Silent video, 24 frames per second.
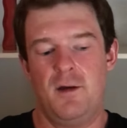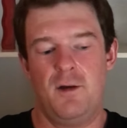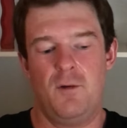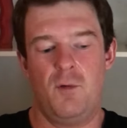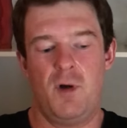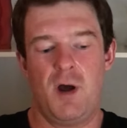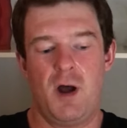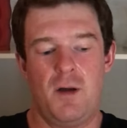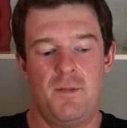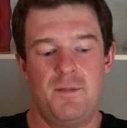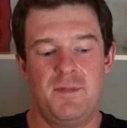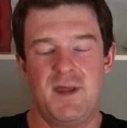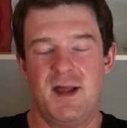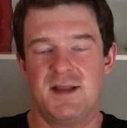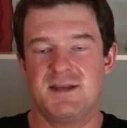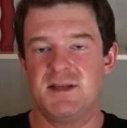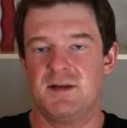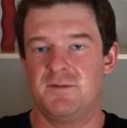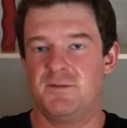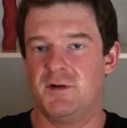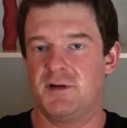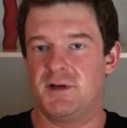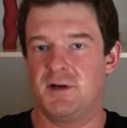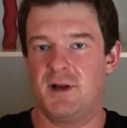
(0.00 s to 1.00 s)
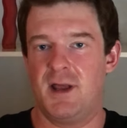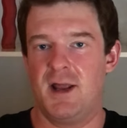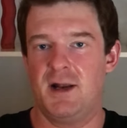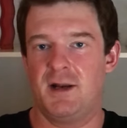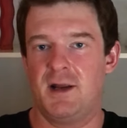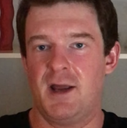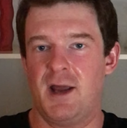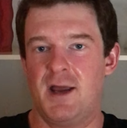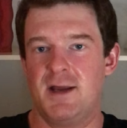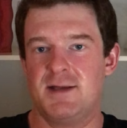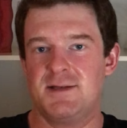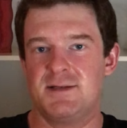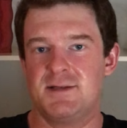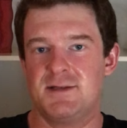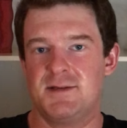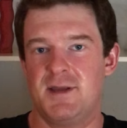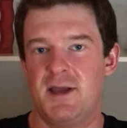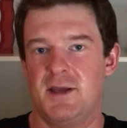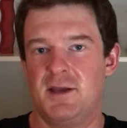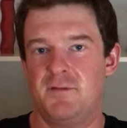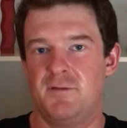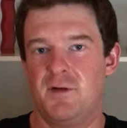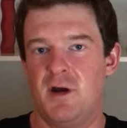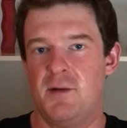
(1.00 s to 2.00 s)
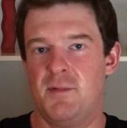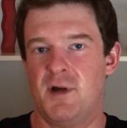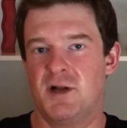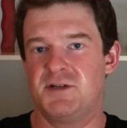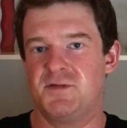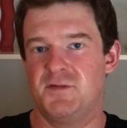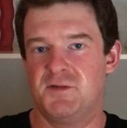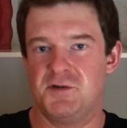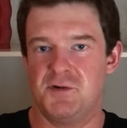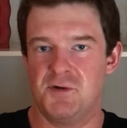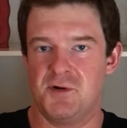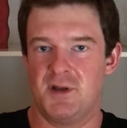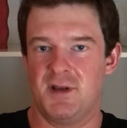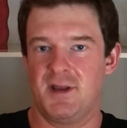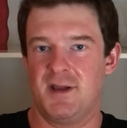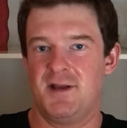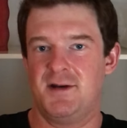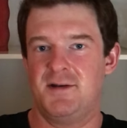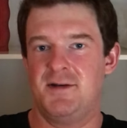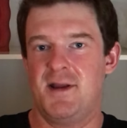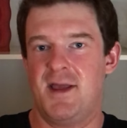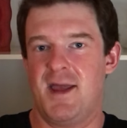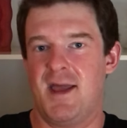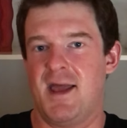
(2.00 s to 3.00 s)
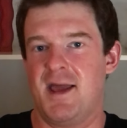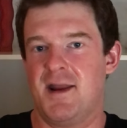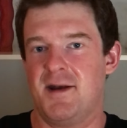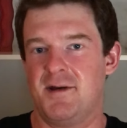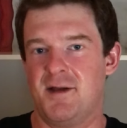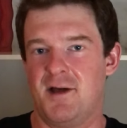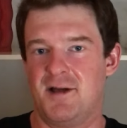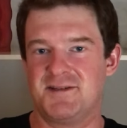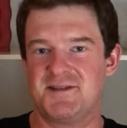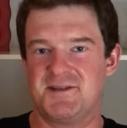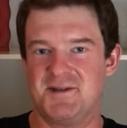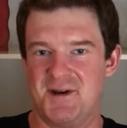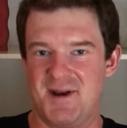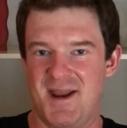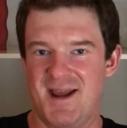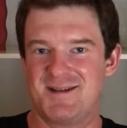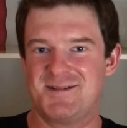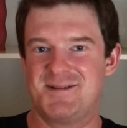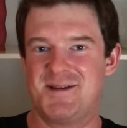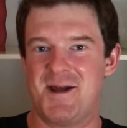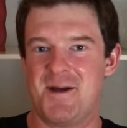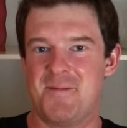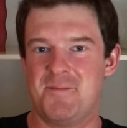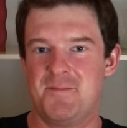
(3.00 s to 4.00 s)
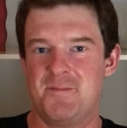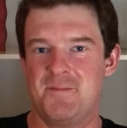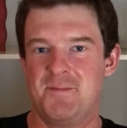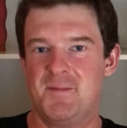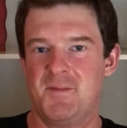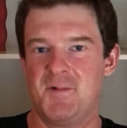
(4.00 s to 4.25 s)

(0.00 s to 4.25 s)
Well, that's it for tonight, guys. Thank you very much for tuning in, and I'll see you next time.